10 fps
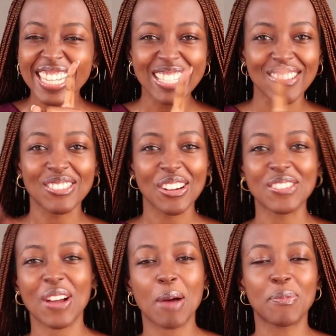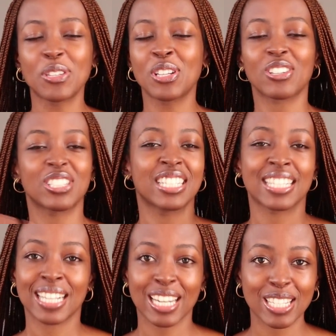is not going to happen. You literally
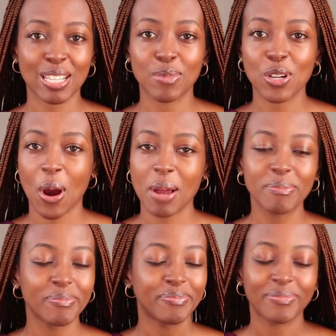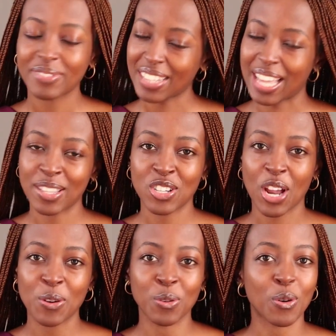just click subscribe and the
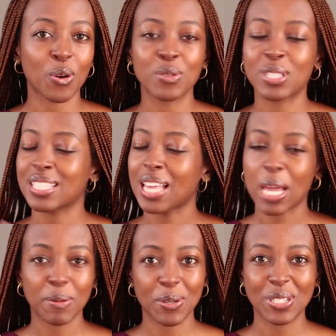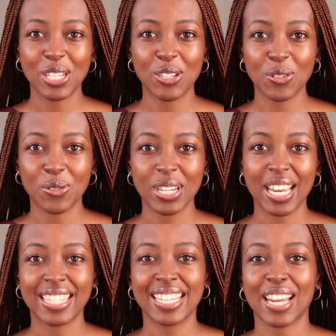channel grows and we continue to
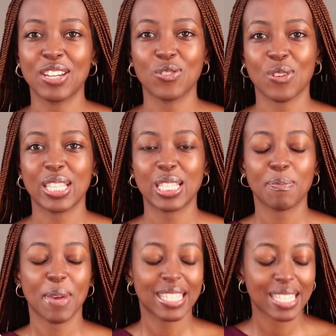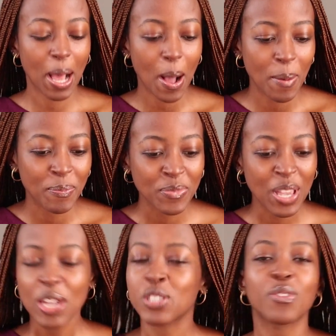create and enjoy this space.
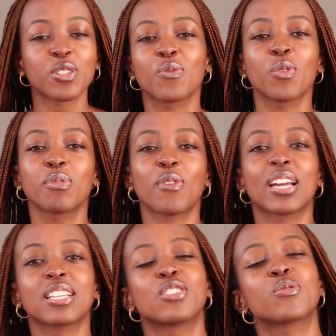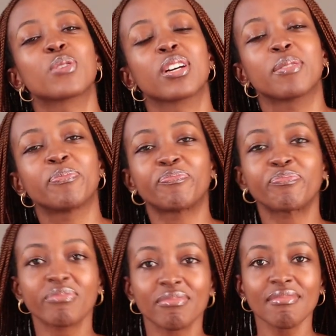So first of all, before I get into the
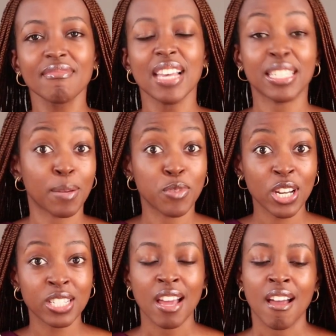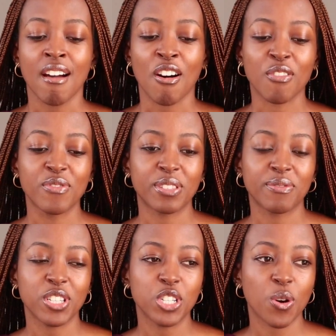subject of this
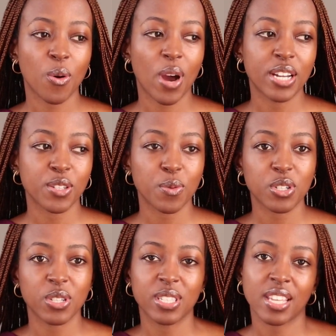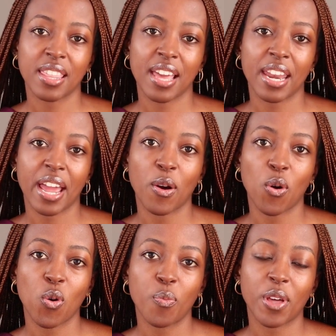video, I just want to say that I
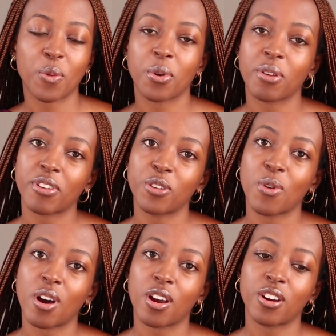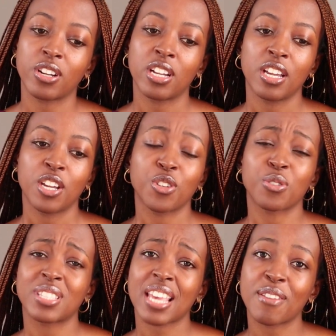hope that wherever you are,
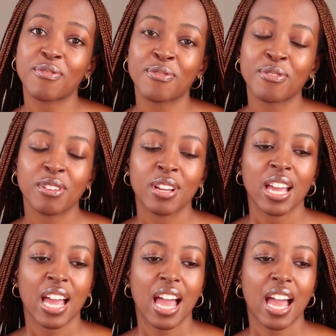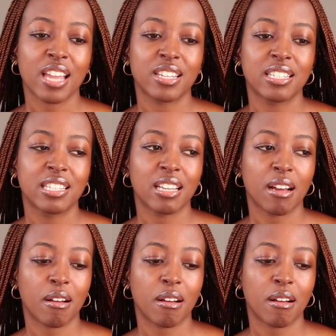you're safe and